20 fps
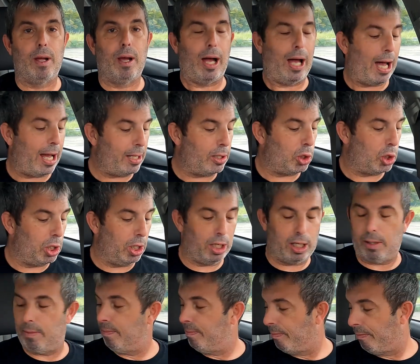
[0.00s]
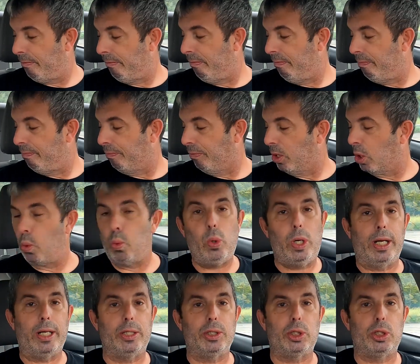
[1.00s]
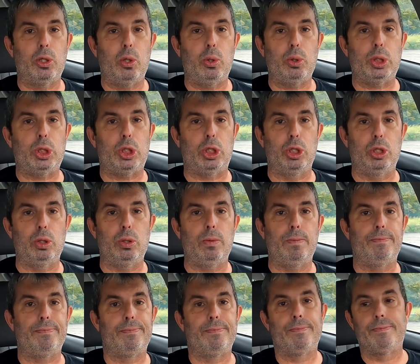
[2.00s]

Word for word: hot chicken wings goes to